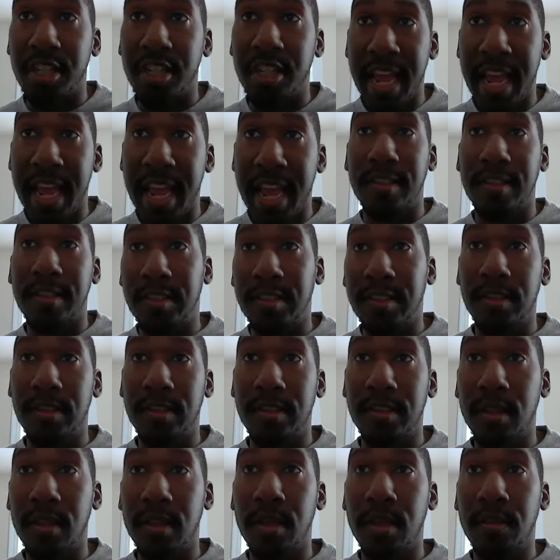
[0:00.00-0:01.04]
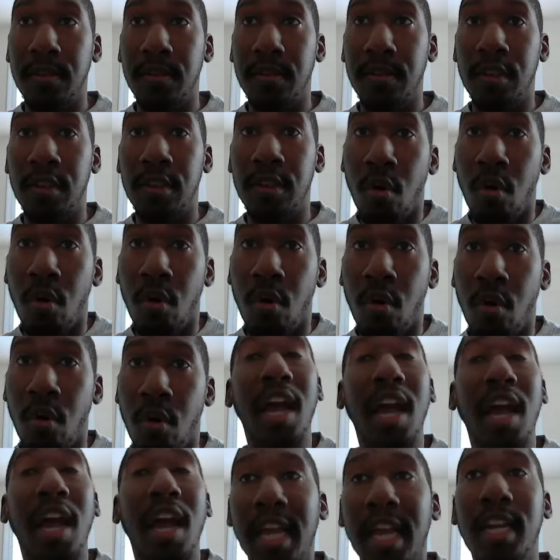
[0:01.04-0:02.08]
yes, you are
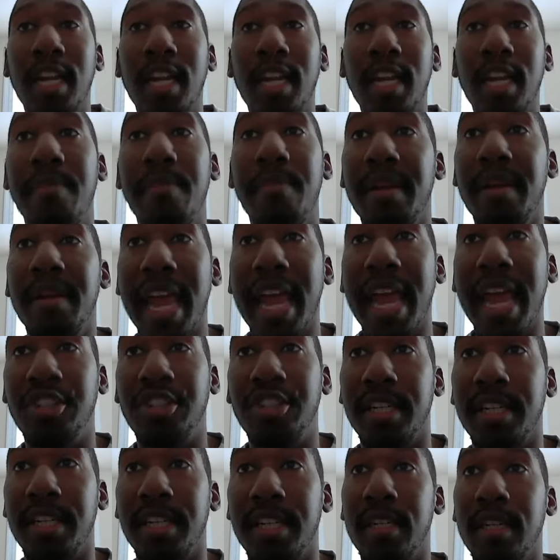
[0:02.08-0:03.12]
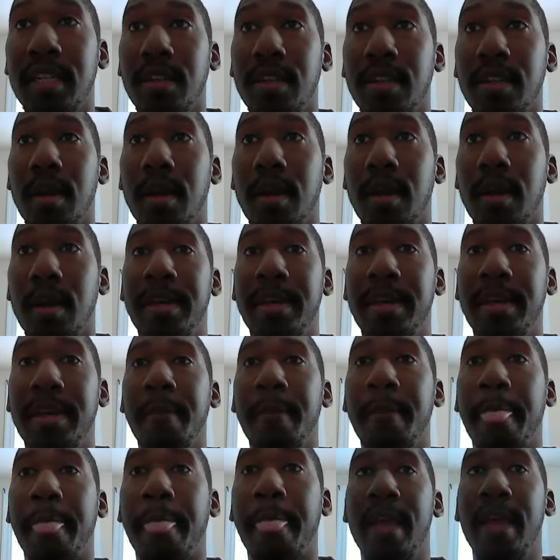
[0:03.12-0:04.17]
walking in condemnation. You know what I mean?
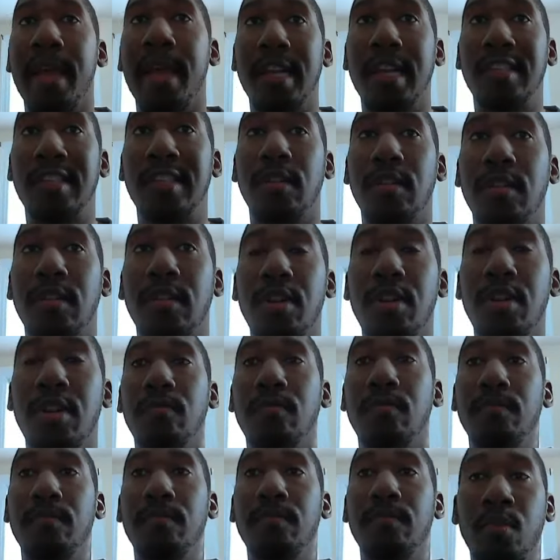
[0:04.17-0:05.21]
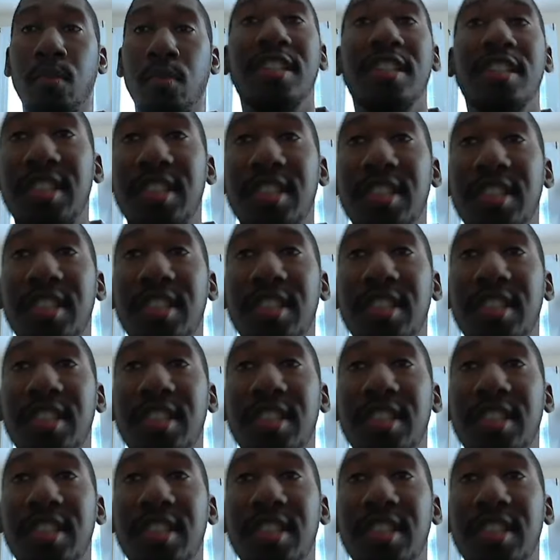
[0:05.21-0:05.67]
And so, you know, we just need